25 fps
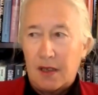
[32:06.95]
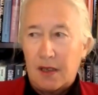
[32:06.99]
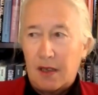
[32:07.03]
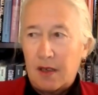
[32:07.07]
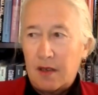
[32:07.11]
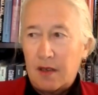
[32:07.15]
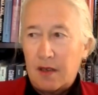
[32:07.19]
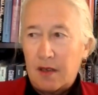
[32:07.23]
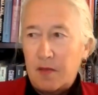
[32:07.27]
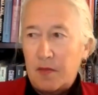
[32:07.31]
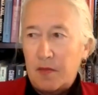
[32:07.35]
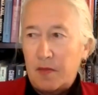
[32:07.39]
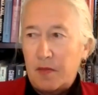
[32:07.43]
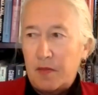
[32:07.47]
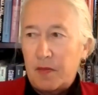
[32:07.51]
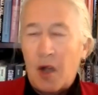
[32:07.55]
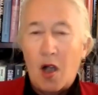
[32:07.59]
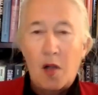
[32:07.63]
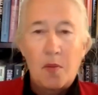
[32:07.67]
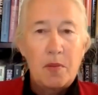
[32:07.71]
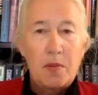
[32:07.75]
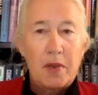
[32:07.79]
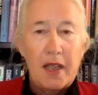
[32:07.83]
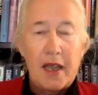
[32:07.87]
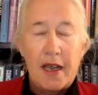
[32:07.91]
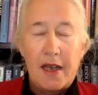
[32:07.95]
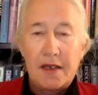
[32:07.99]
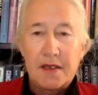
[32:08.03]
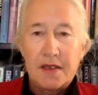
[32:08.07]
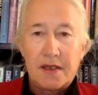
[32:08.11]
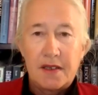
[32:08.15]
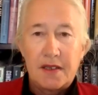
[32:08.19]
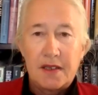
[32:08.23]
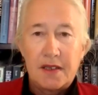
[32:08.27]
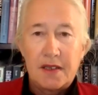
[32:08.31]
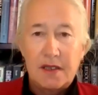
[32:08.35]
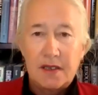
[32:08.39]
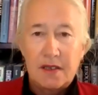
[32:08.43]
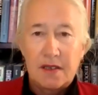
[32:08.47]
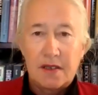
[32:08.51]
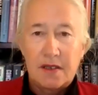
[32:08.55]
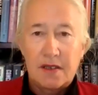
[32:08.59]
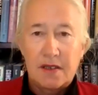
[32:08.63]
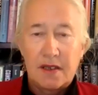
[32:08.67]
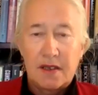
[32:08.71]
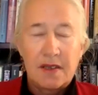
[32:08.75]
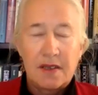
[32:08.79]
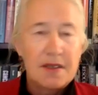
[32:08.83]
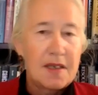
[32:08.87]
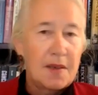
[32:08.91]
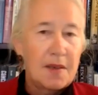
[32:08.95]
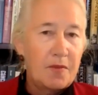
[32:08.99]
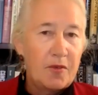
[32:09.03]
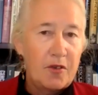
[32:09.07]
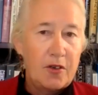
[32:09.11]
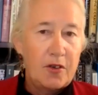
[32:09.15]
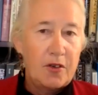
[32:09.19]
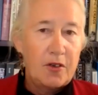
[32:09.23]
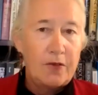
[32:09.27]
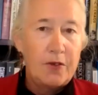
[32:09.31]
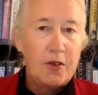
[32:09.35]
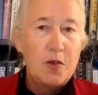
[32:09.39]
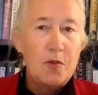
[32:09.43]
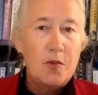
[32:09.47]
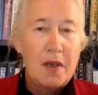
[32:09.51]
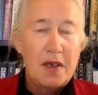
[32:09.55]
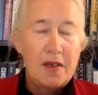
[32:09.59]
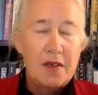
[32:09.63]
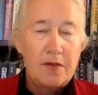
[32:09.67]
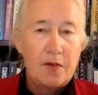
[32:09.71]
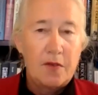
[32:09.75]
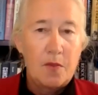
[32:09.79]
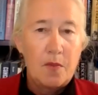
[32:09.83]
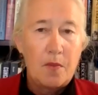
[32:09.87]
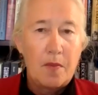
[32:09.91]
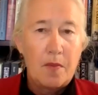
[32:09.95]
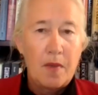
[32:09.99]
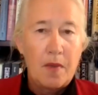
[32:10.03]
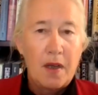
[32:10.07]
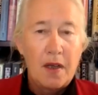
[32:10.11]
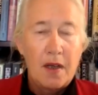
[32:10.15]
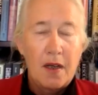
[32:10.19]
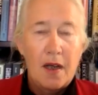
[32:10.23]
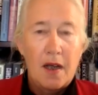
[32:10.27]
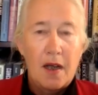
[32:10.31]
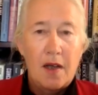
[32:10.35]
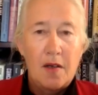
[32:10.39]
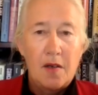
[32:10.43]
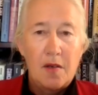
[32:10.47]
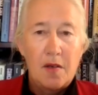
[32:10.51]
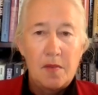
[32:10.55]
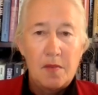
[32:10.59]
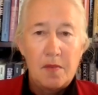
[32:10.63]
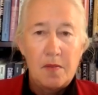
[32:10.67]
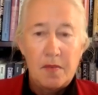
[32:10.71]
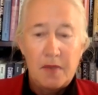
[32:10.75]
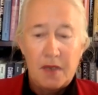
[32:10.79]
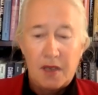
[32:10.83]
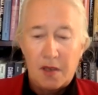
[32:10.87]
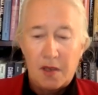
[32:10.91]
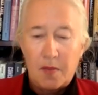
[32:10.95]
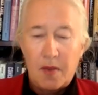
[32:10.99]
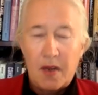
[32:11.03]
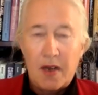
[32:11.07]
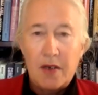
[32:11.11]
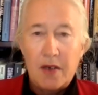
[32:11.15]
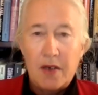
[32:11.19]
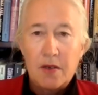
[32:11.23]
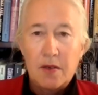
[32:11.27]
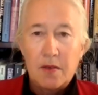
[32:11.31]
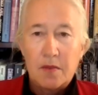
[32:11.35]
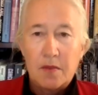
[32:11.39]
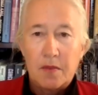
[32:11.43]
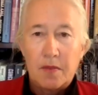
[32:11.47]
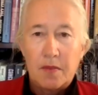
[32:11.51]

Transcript: um, all plastics, except for a few made from um, bio,